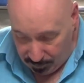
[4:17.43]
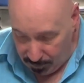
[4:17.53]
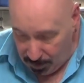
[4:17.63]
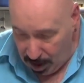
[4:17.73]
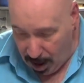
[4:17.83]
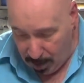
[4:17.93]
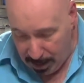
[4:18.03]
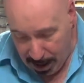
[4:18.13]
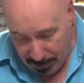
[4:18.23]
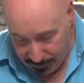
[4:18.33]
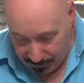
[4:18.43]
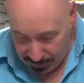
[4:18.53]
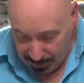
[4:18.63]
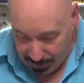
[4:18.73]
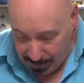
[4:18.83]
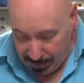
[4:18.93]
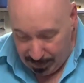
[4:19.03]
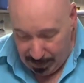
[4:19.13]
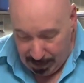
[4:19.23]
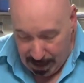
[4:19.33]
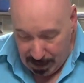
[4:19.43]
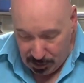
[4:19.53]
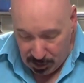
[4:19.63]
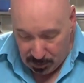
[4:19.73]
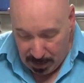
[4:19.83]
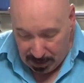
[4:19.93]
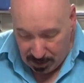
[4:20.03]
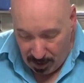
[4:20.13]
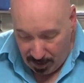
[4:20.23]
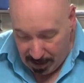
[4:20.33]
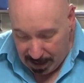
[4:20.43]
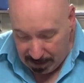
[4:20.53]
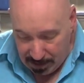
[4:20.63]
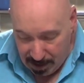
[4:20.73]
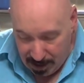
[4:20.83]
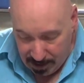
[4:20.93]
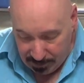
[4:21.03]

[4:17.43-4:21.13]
Yummy. And just mix all that in there.